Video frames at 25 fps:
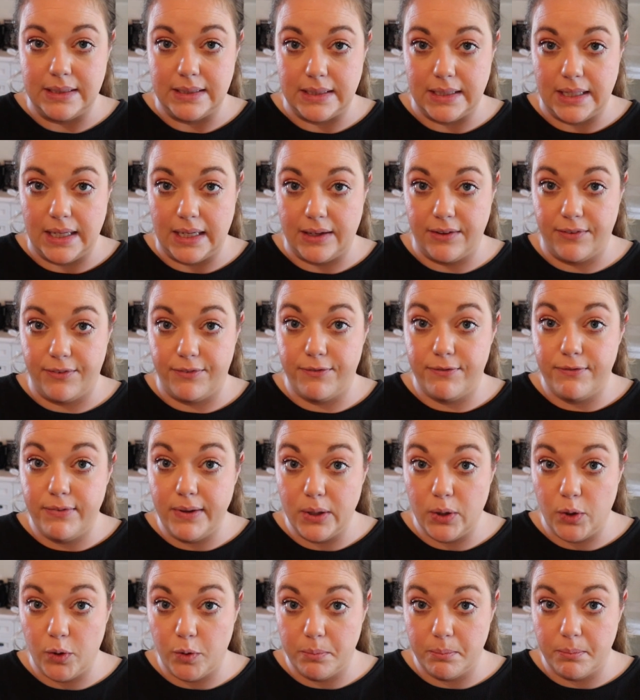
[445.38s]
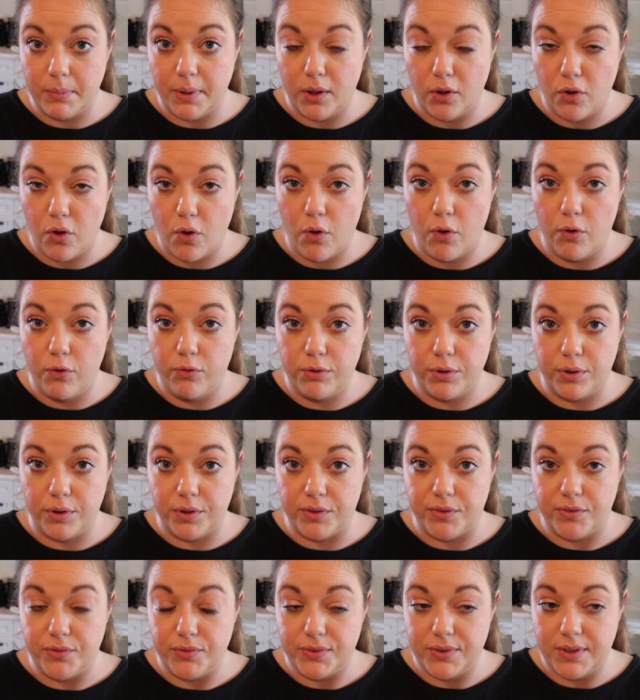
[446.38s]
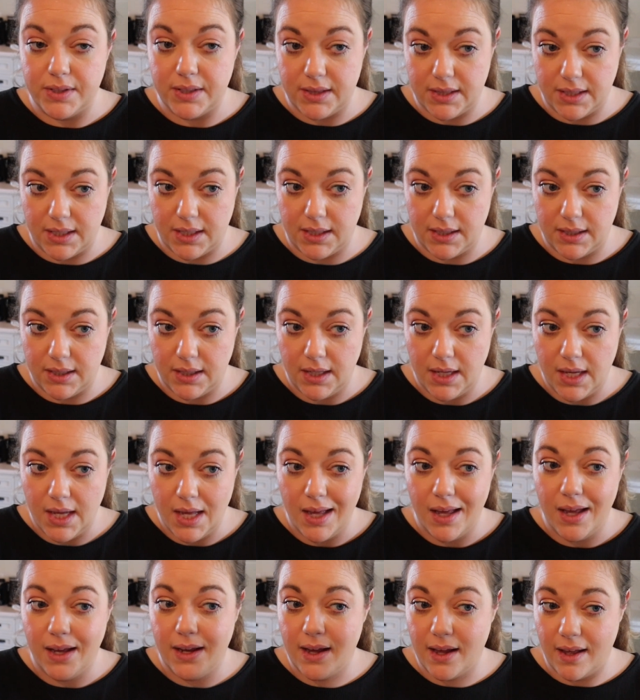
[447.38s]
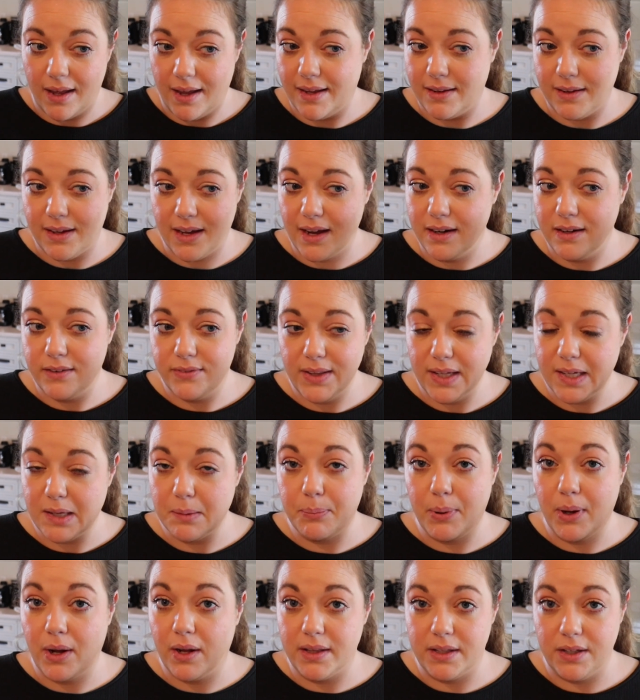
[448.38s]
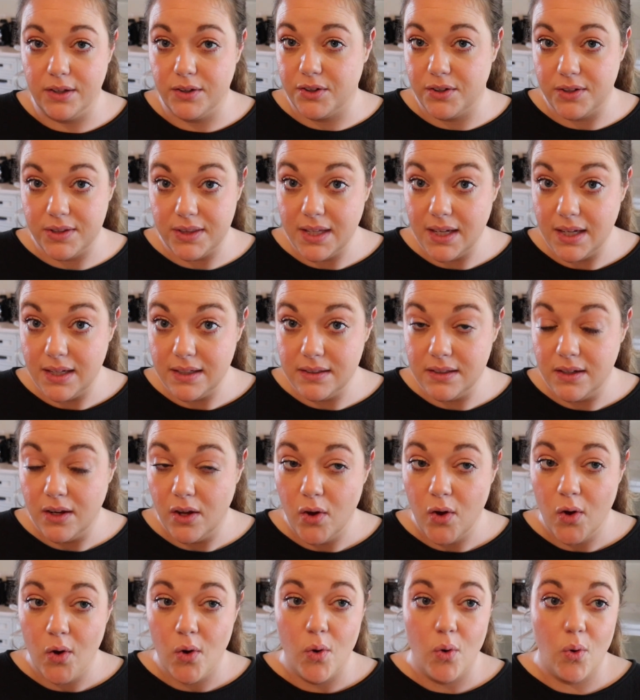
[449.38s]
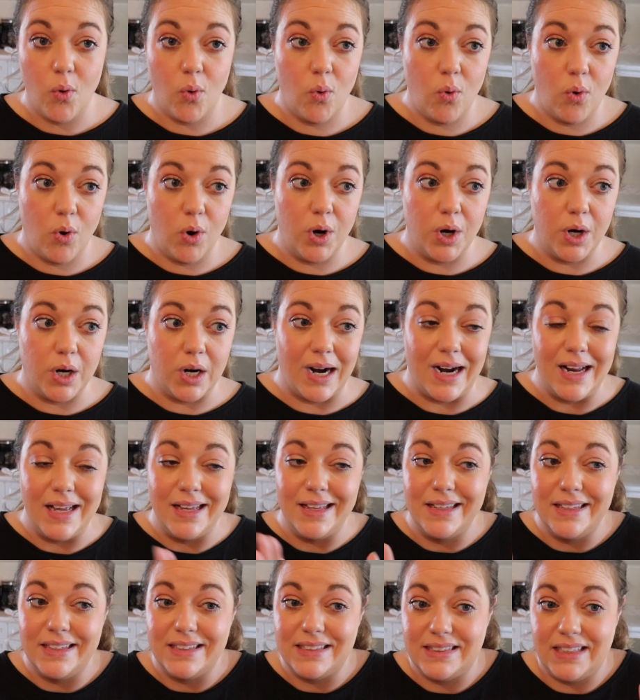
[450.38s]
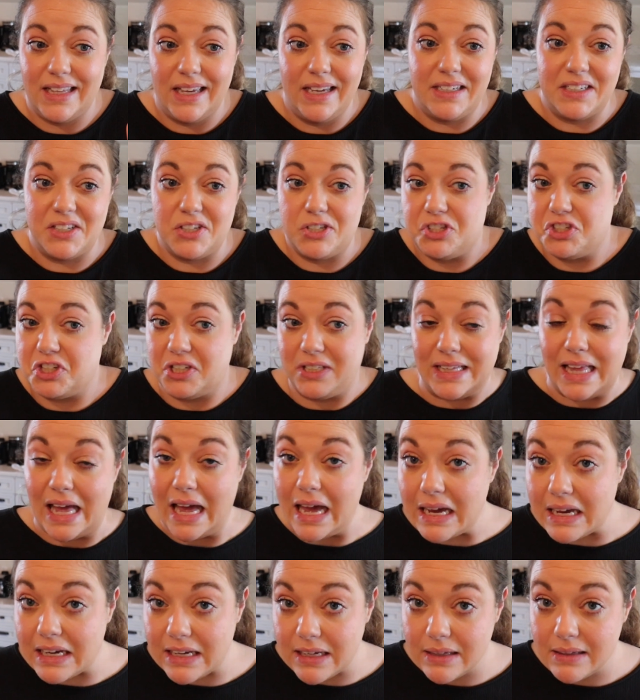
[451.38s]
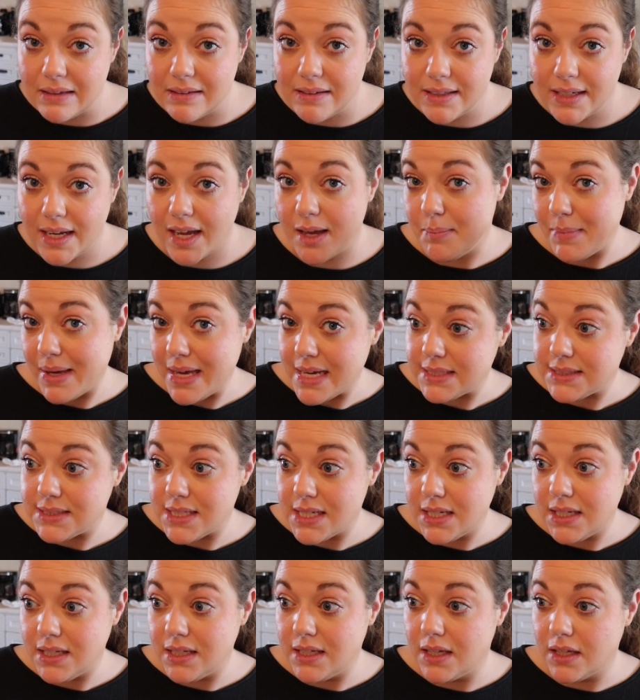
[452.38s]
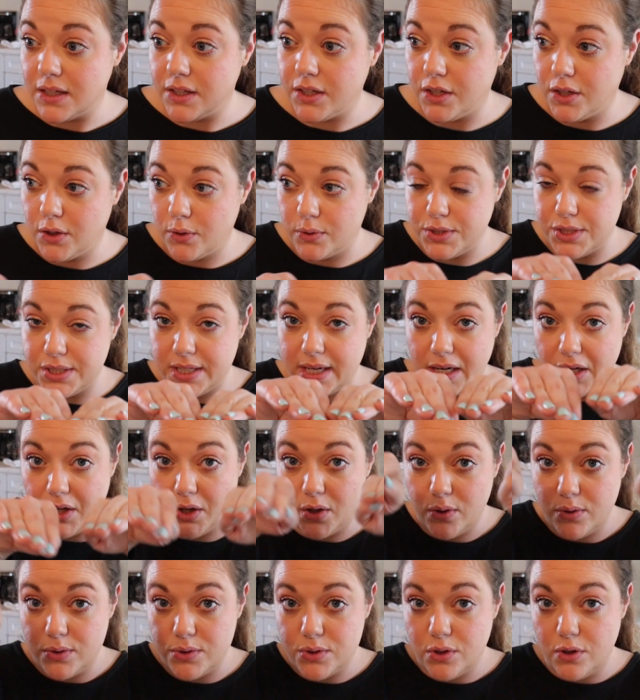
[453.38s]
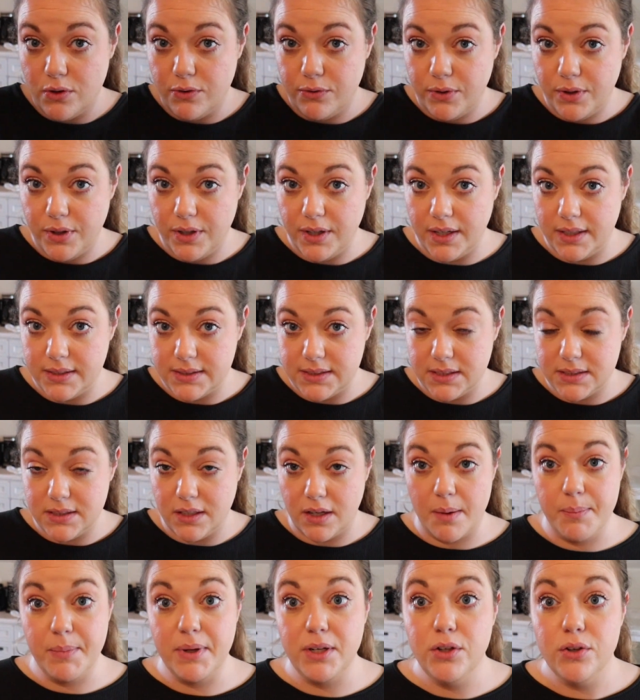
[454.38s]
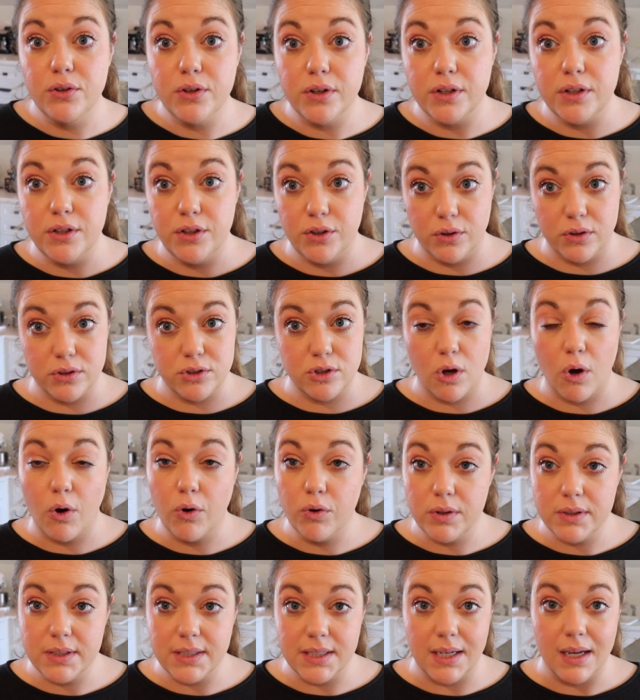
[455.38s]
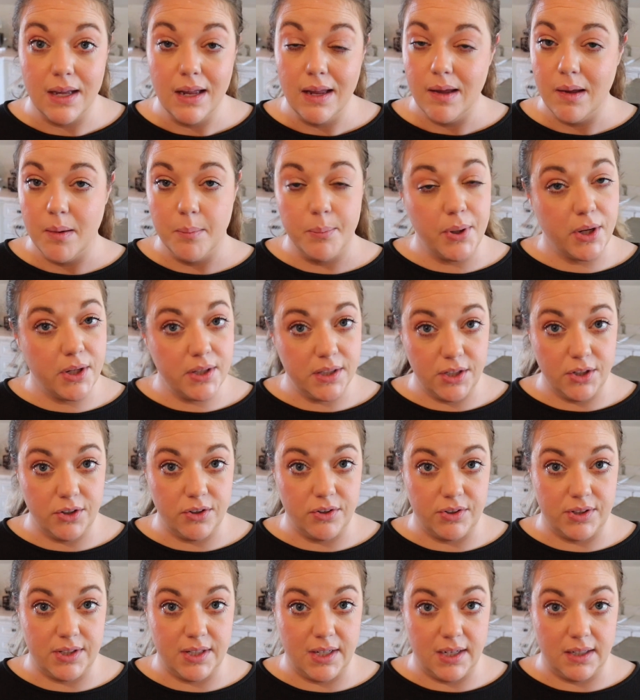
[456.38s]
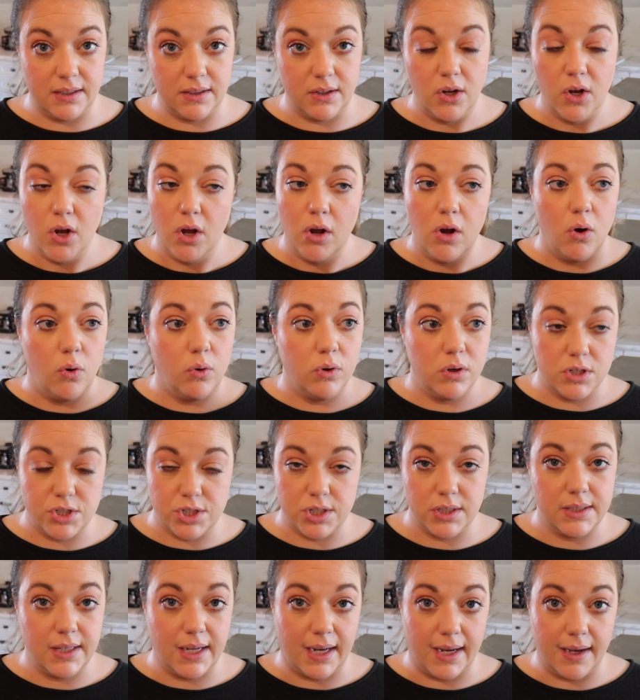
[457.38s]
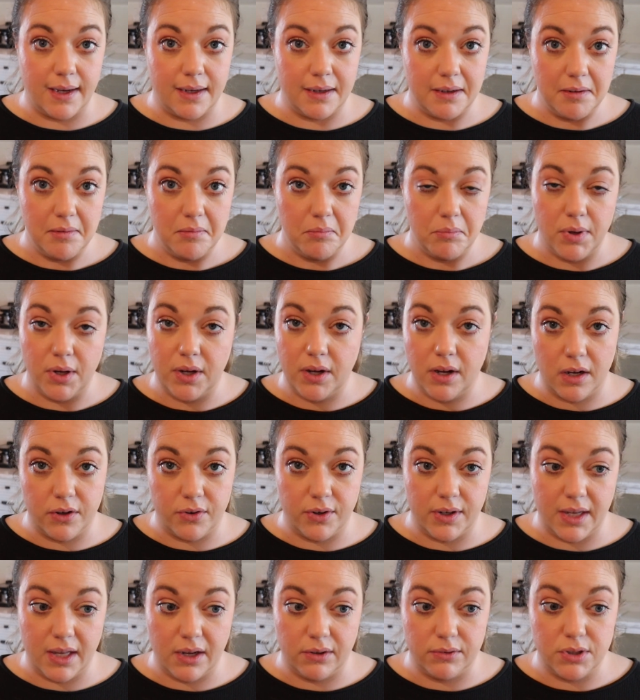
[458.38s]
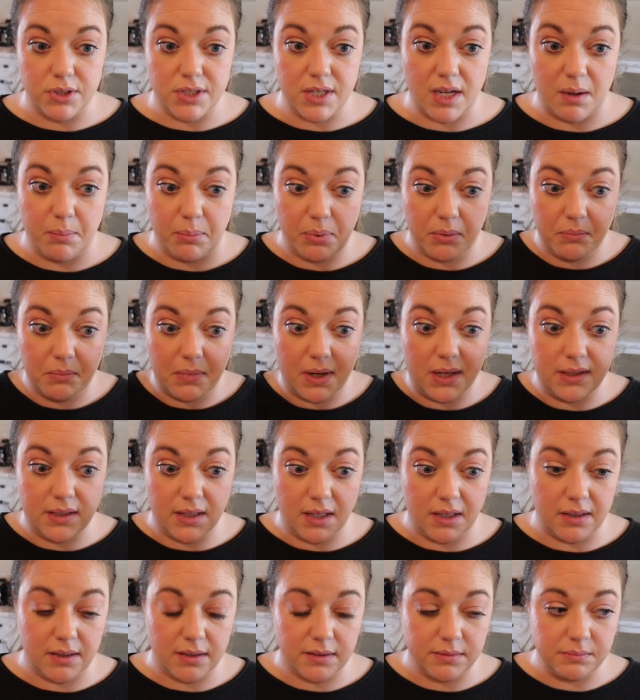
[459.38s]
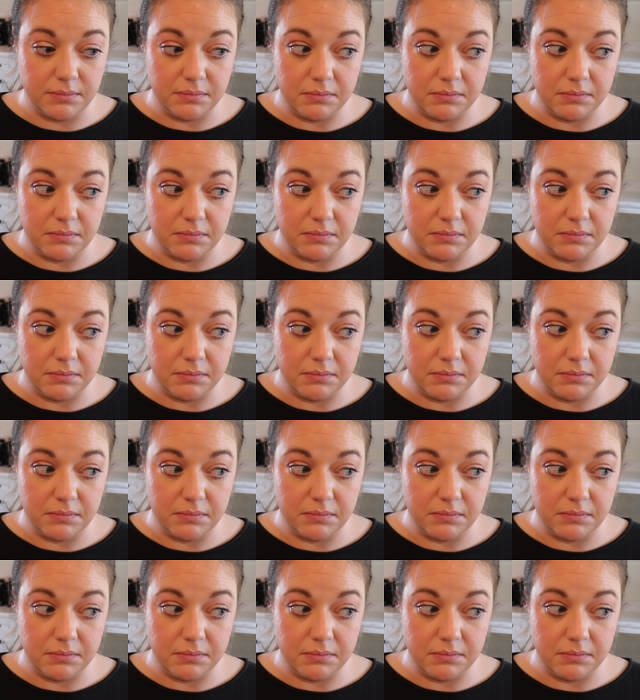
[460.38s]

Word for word: like a film over the thing. Eh, kind of like a polyurethane or like a shellac, I'm guessing, you know, which kind of goes over and seals it. I mean, you could, you could totally polyurethane or shellac a concrete countertop, I think.